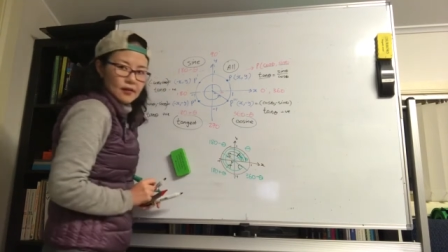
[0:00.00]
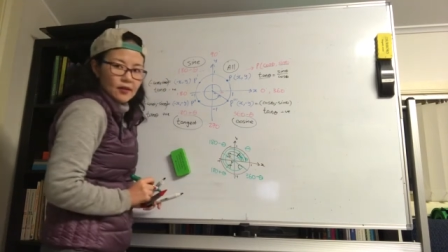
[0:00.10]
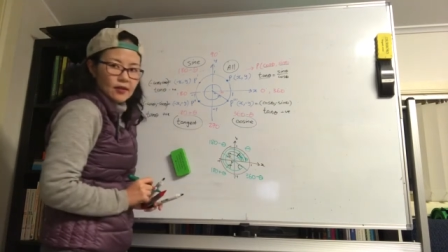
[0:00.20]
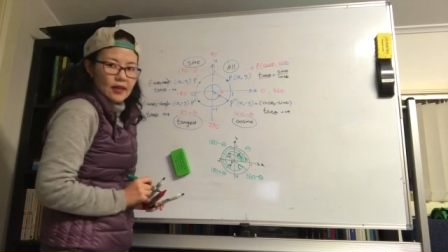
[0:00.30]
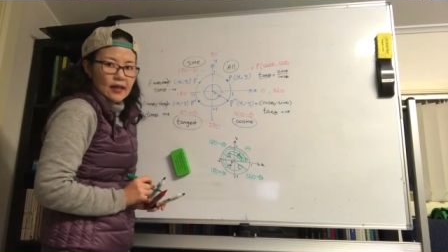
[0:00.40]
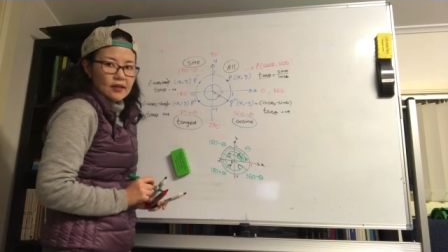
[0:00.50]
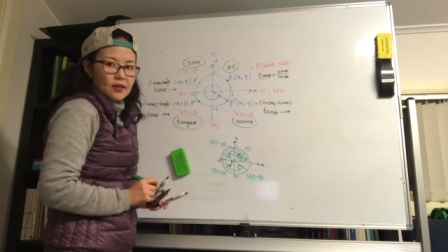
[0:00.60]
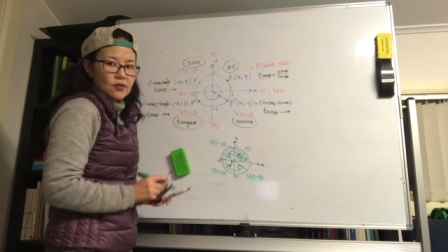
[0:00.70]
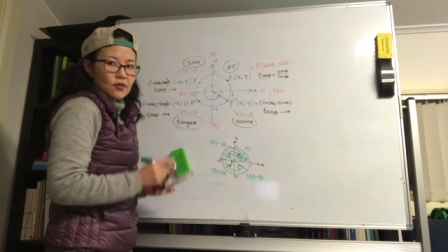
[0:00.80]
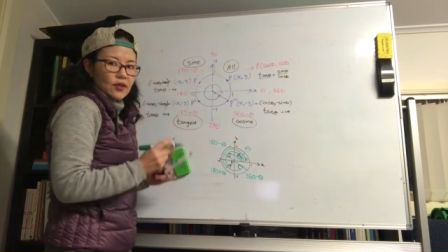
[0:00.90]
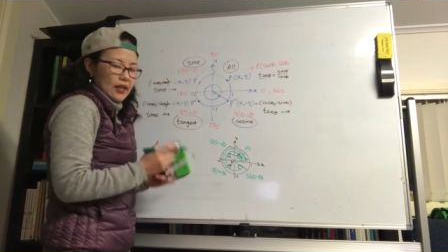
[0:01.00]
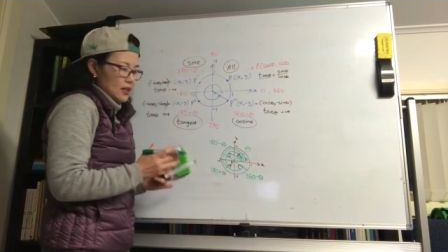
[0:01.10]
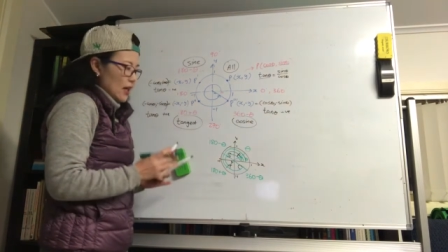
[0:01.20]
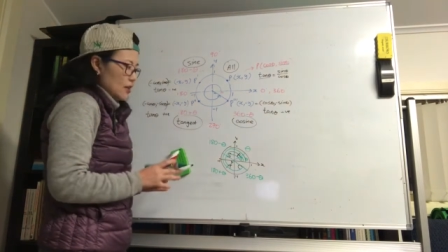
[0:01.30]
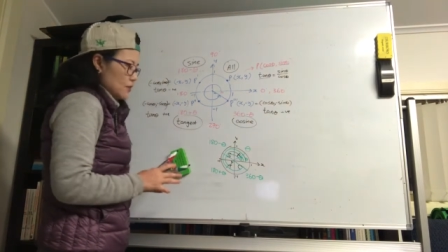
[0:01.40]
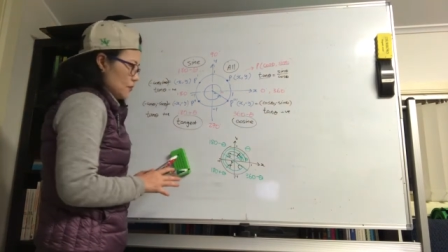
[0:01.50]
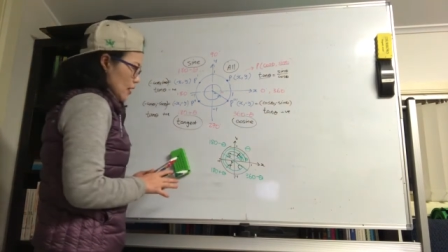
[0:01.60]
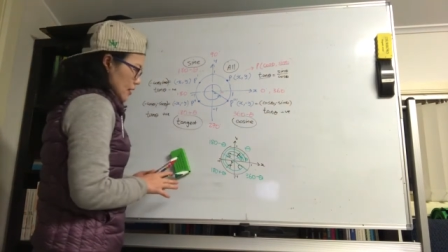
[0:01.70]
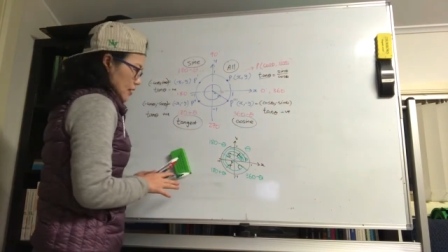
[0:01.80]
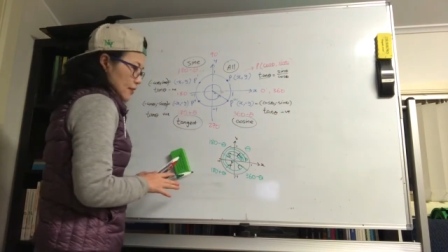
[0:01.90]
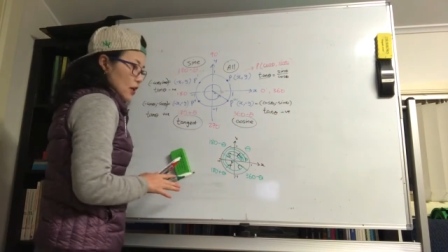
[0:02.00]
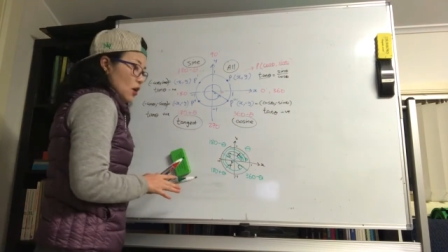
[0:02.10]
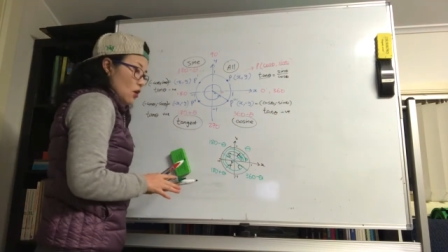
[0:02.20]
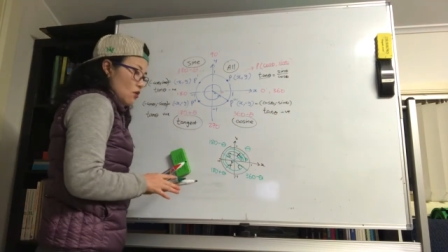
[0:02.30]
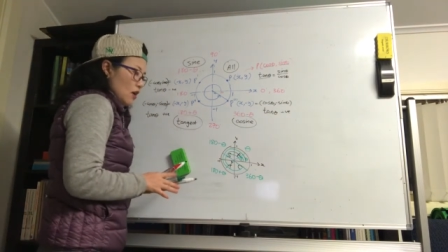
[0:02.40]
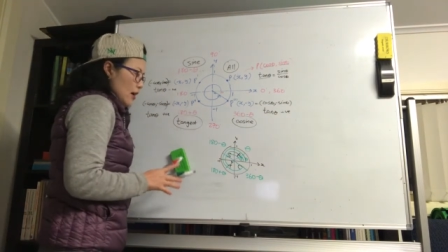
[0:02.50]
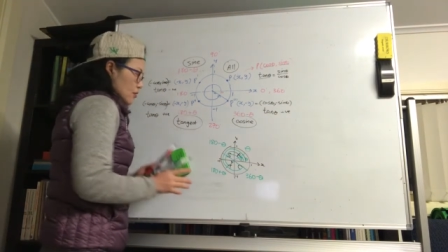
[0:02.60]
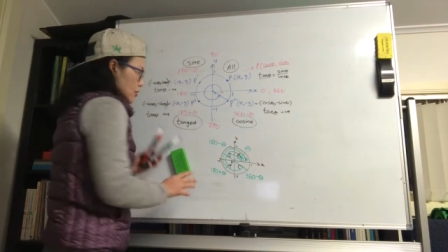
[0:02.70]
Okay, so that's how you find it. All right, so